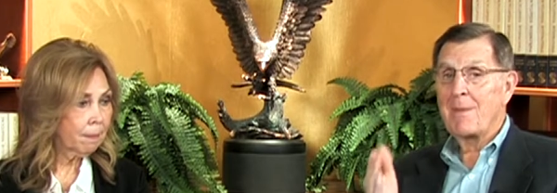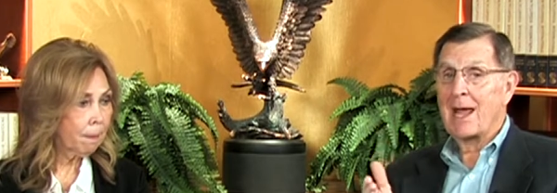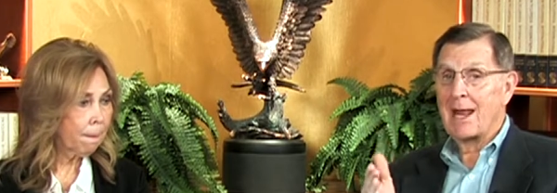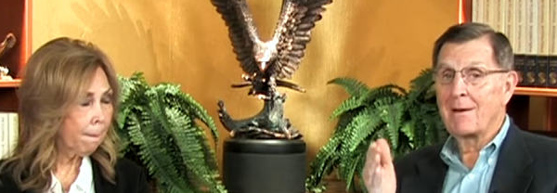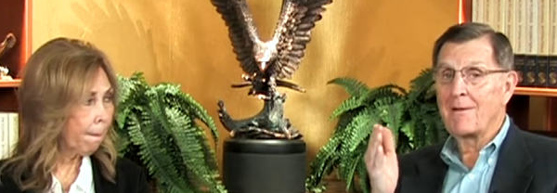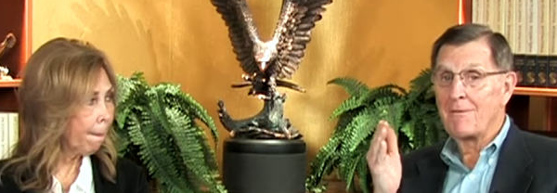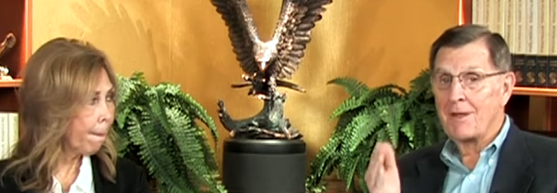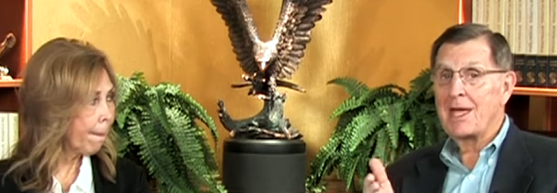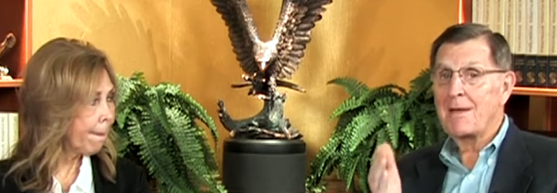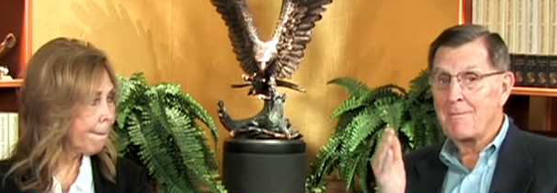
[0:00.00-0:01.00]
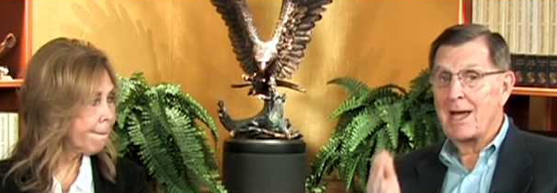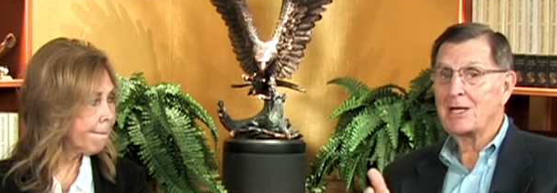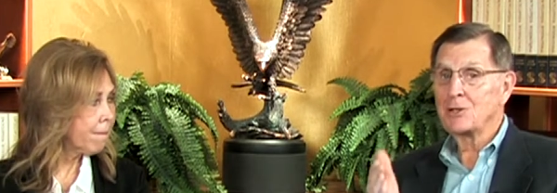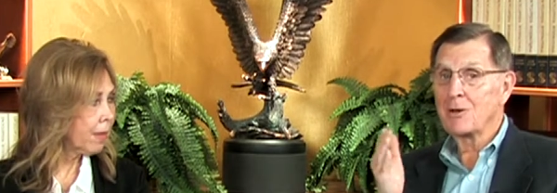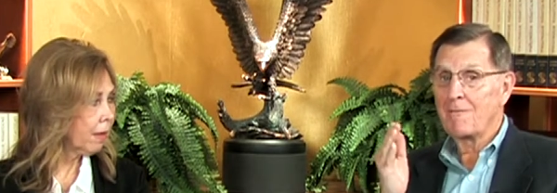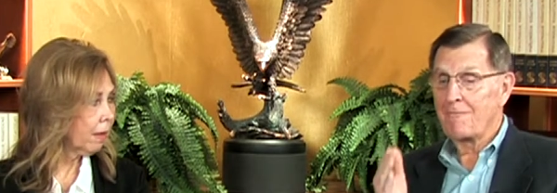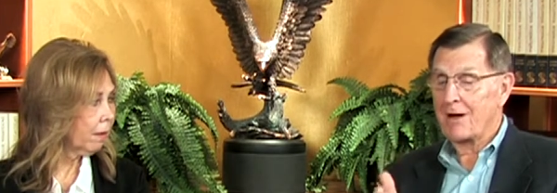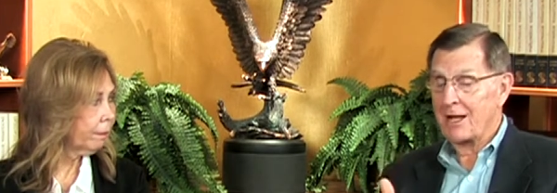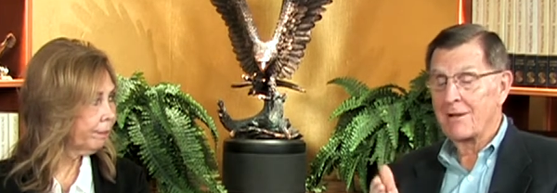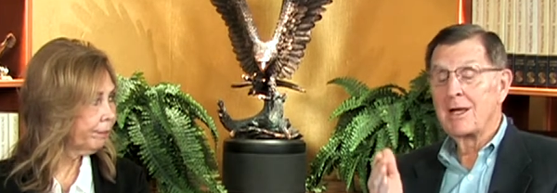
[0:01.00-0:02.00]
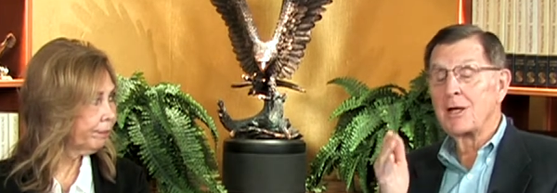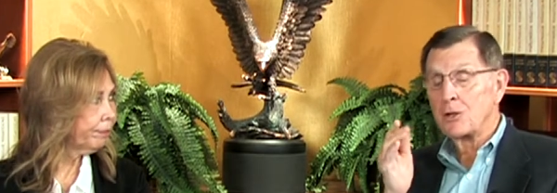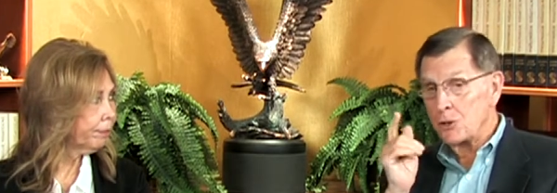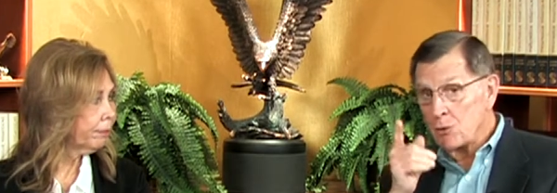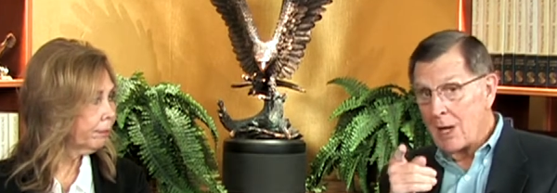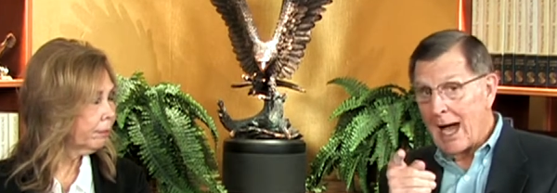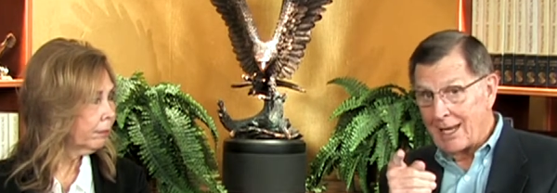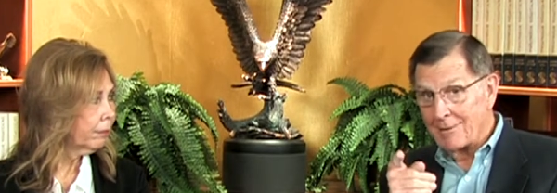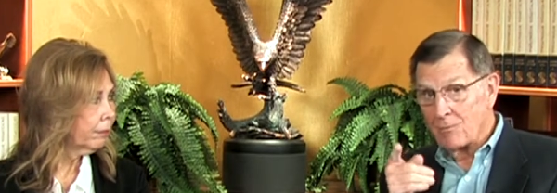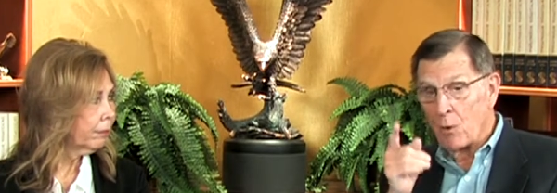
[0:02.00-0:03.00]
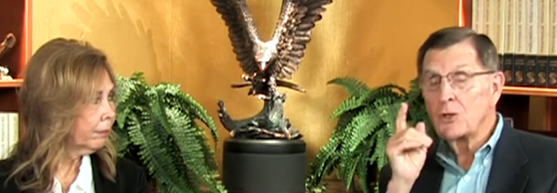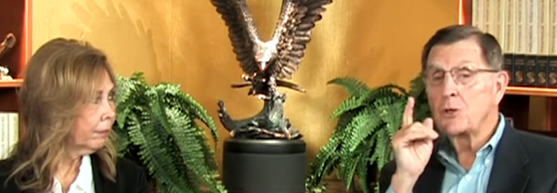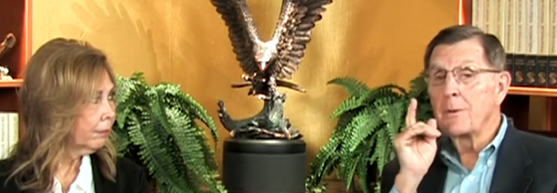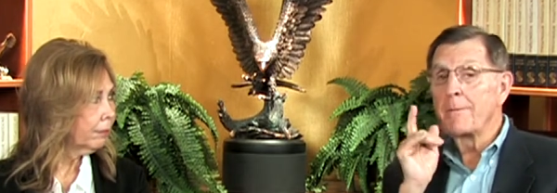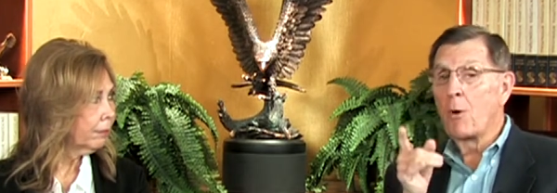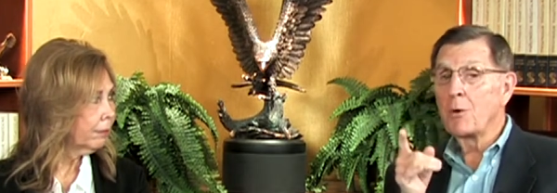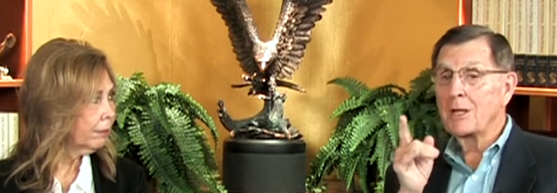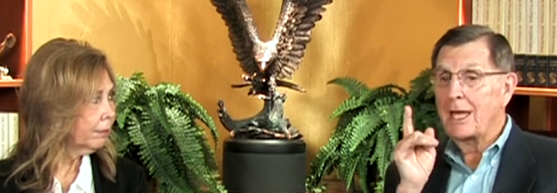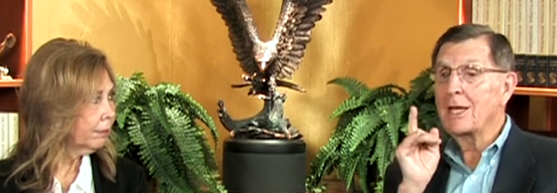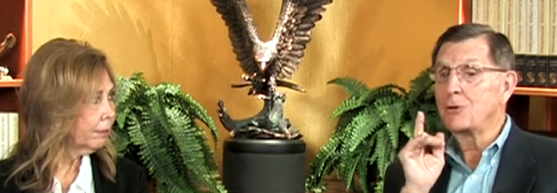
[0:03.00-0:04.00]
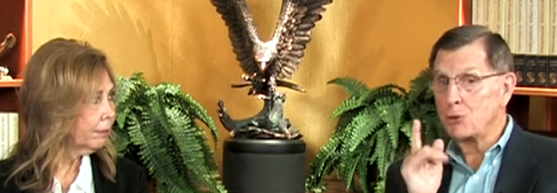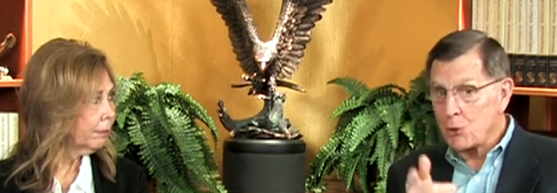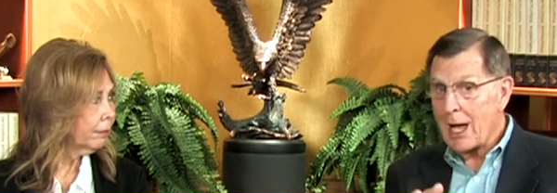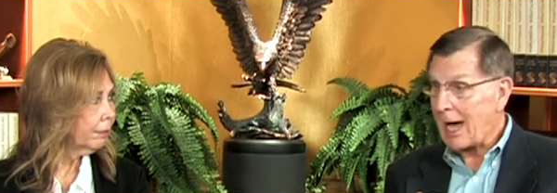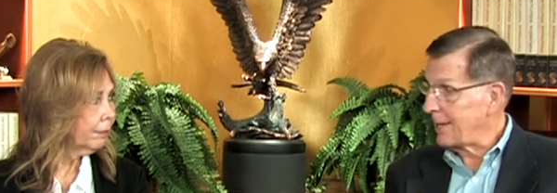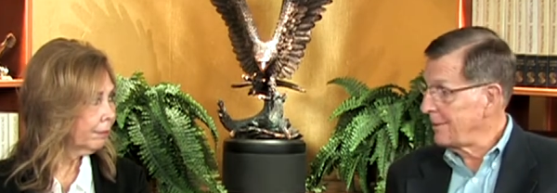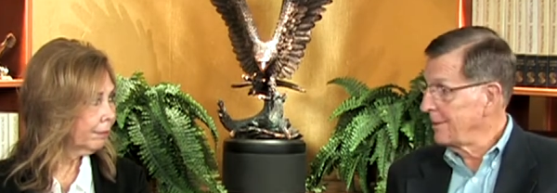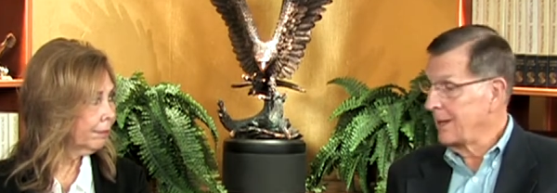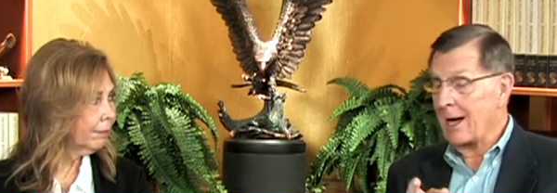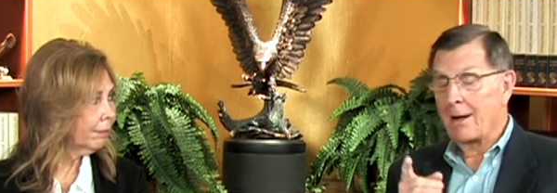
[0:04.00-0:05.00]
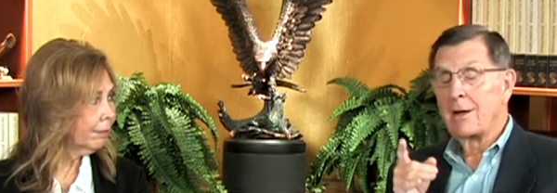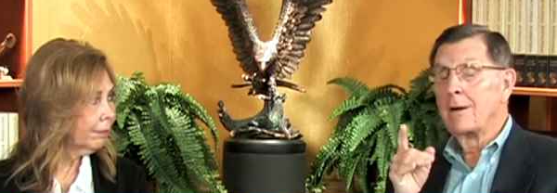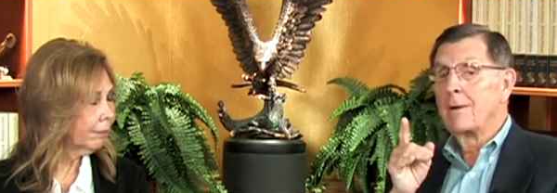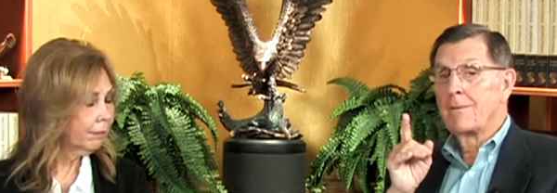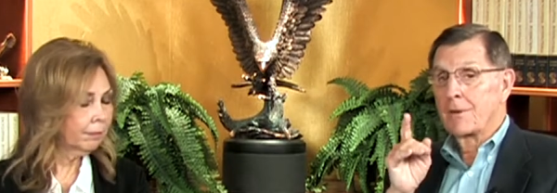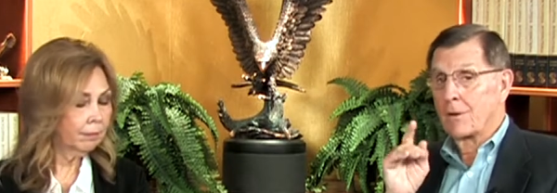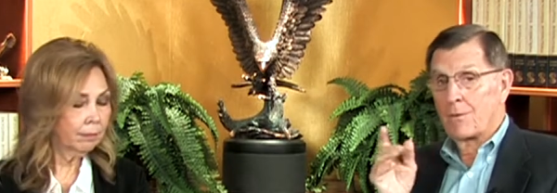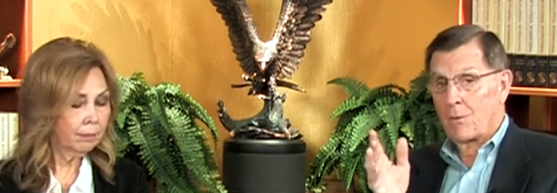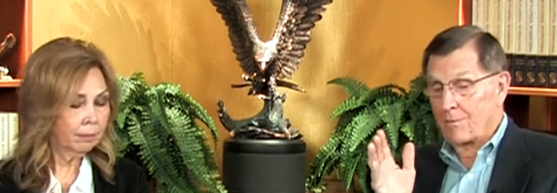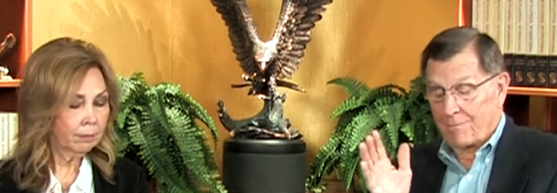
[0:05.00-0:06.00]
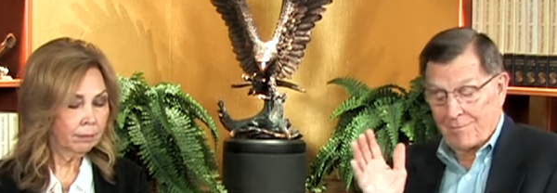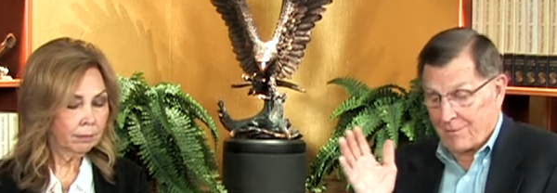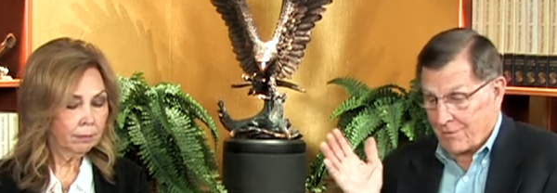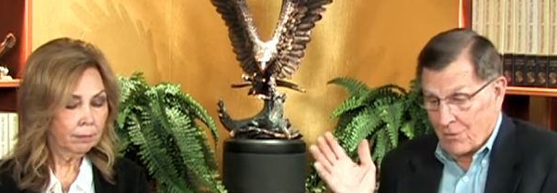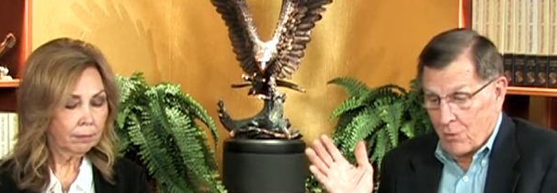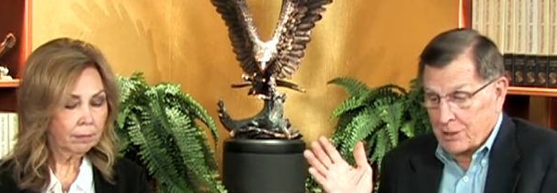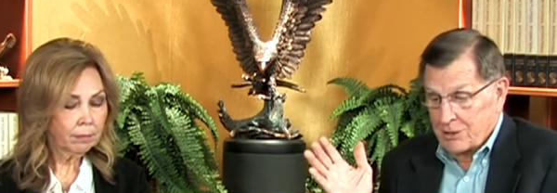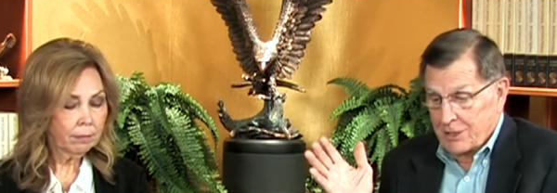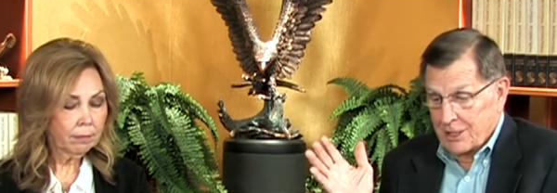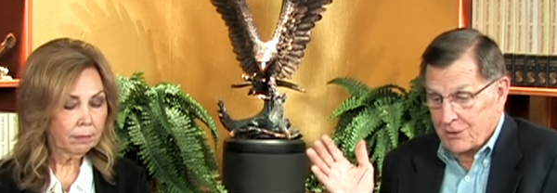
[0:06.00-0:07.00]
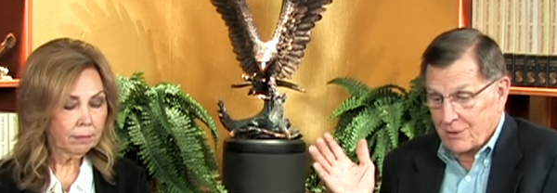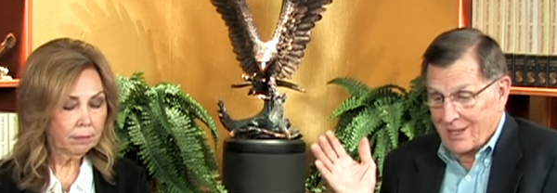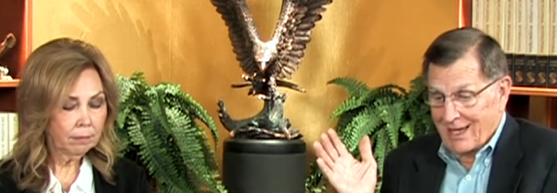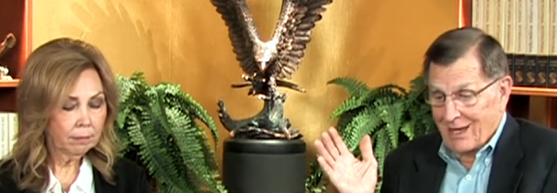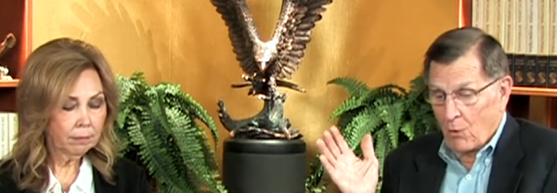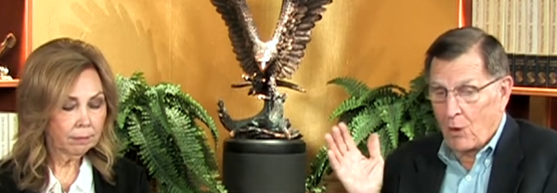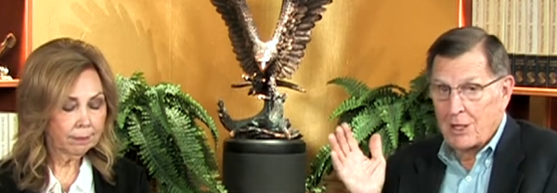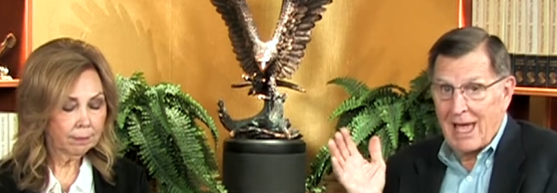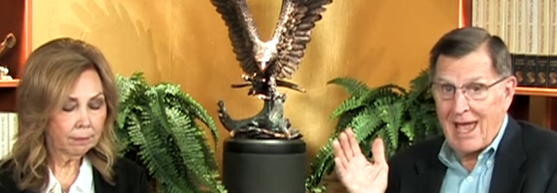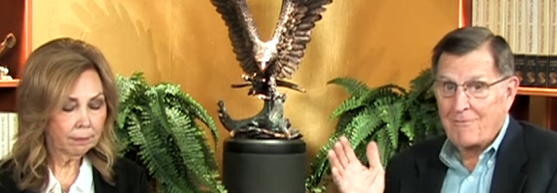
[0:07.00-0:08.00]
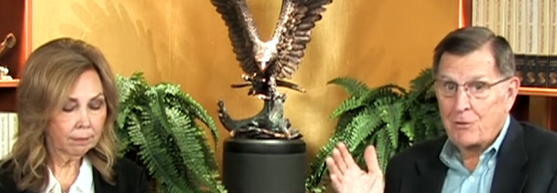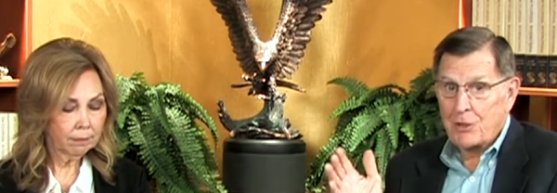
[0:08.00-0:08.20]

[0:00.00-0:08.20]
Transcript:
Speaker 1: man the measure of faith. You got it. When you were born again, you got it. Mm-hmm. Now, the question is, what have you